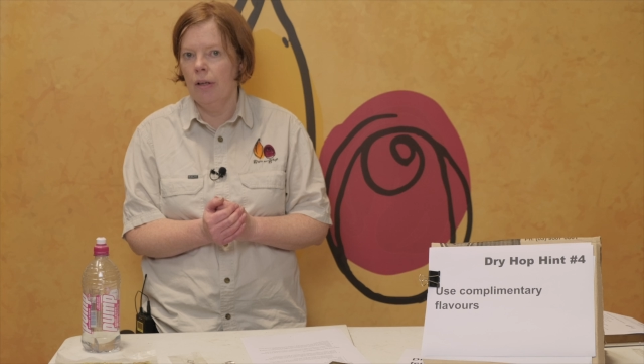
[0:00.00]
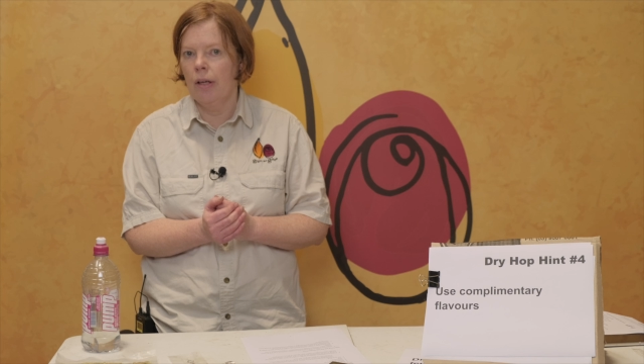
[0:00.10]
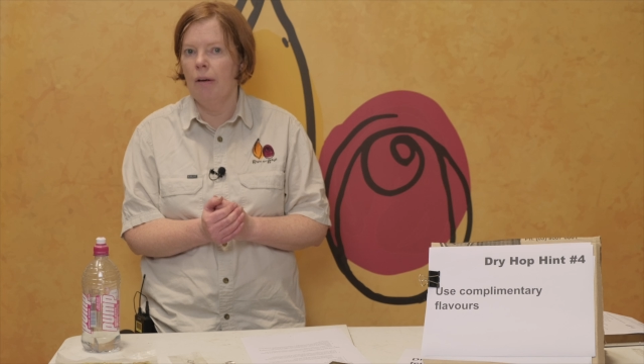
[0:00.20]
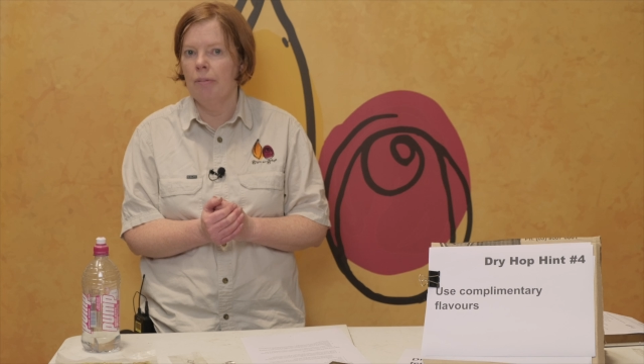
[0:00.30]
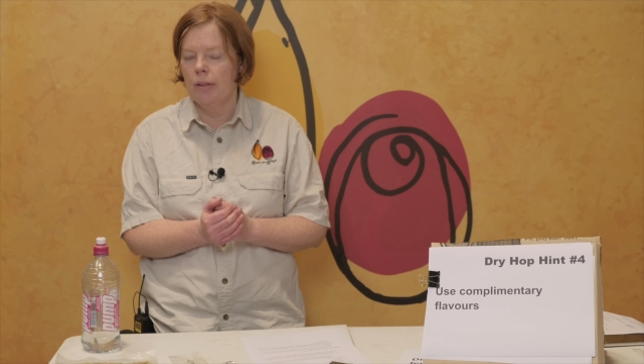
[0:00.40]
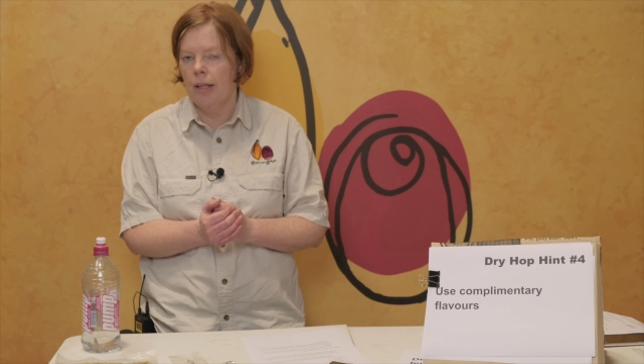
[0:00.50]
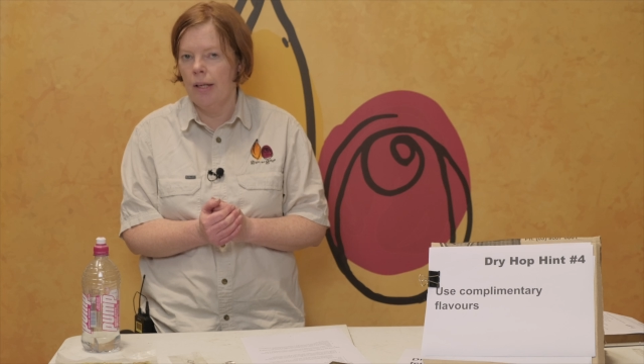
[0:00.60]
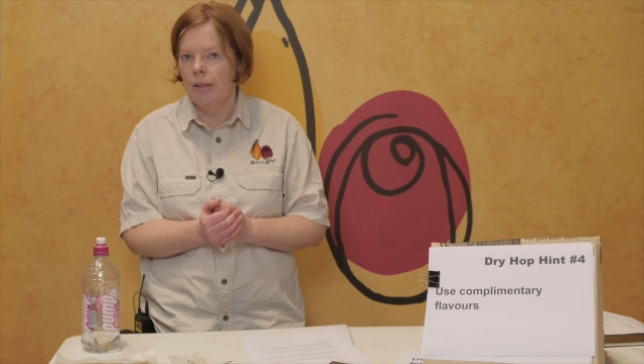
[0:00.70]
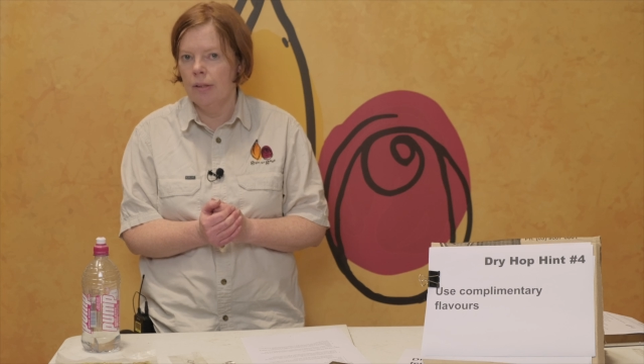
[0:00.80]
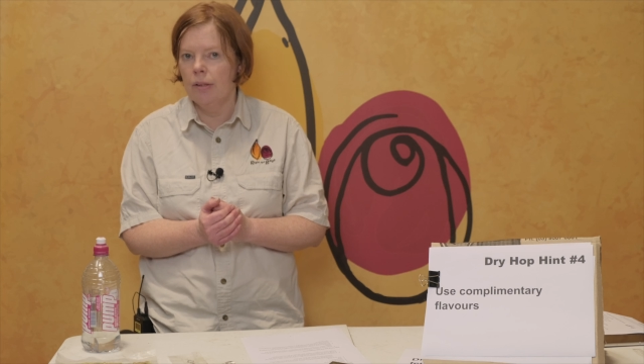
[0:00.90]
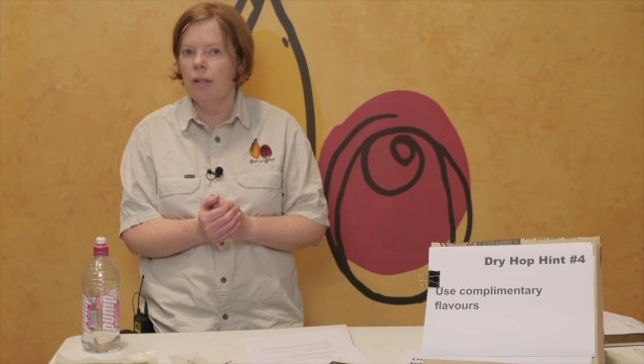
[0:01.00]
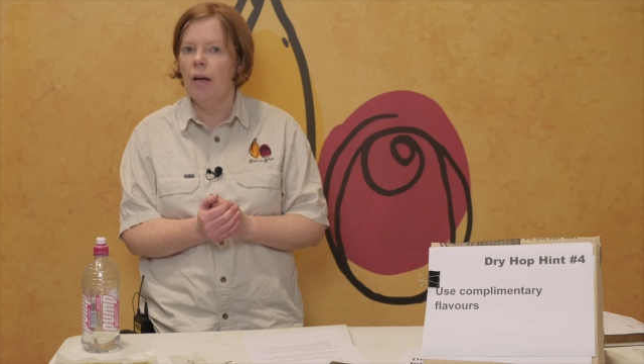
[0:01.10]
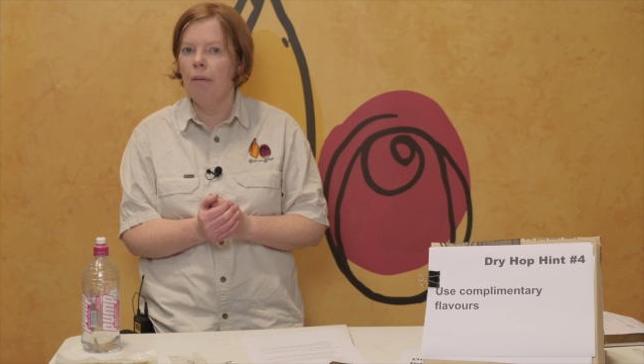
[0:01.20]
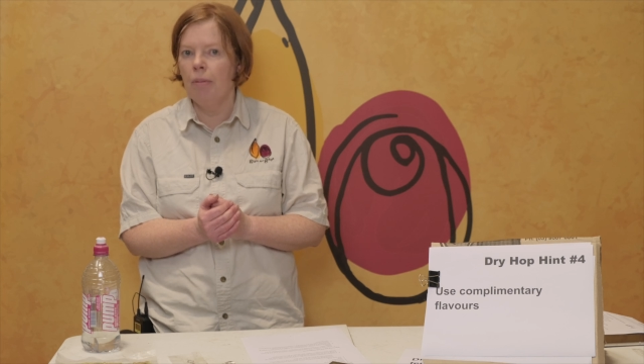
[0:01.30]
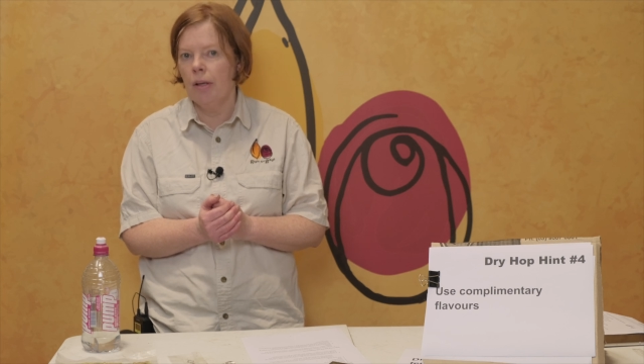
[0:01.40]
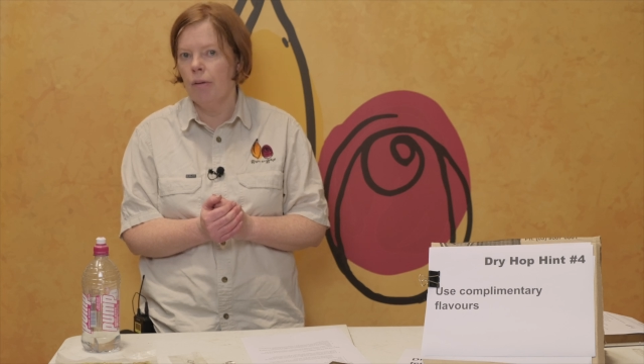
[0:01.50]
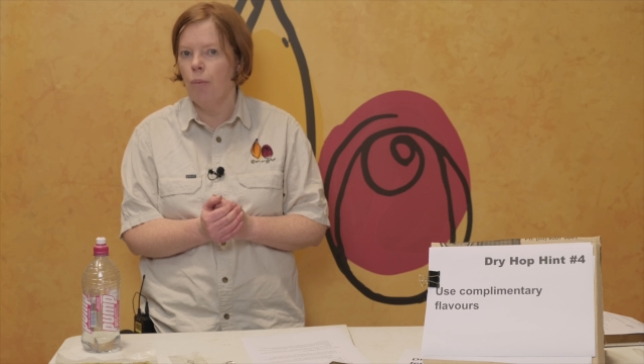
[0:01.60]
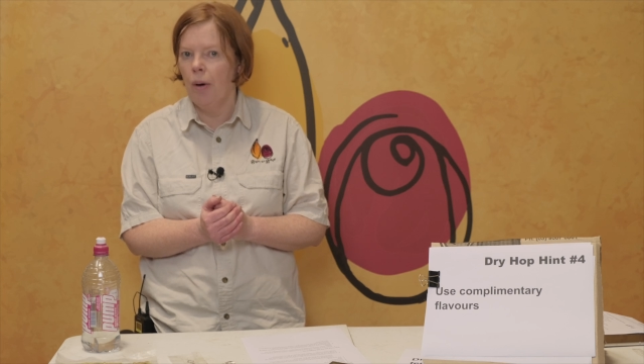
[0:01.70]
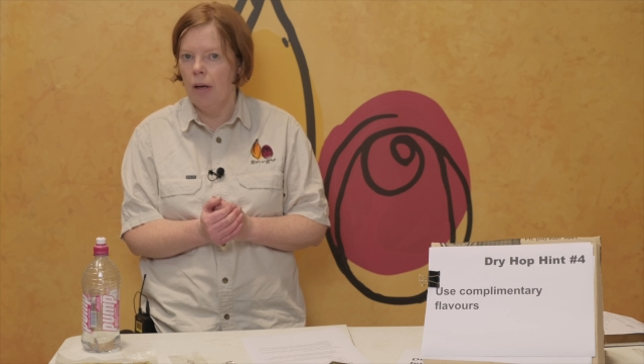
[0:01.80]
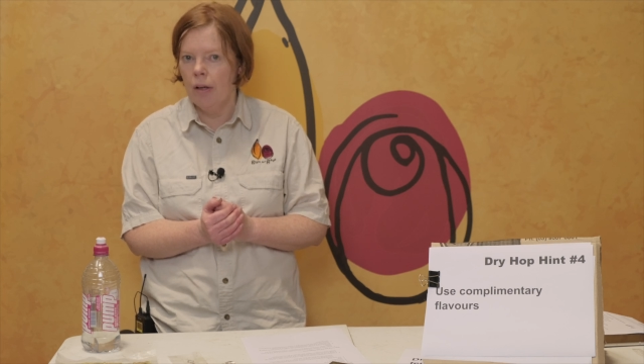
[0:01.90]
in a couple of days, it's not happening in a
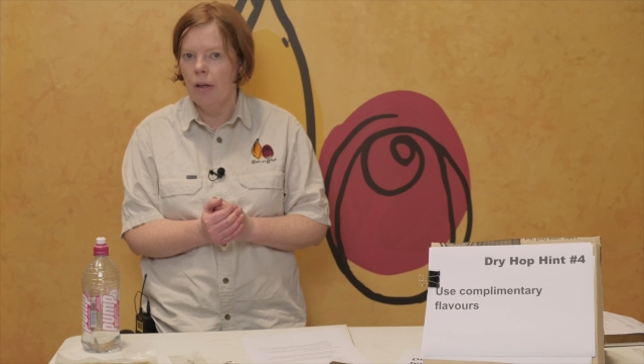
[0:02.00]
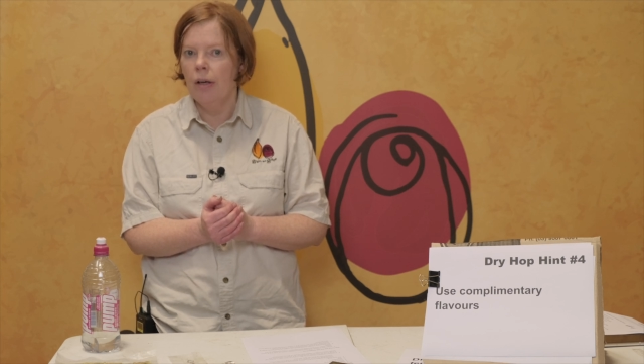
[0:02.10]
week,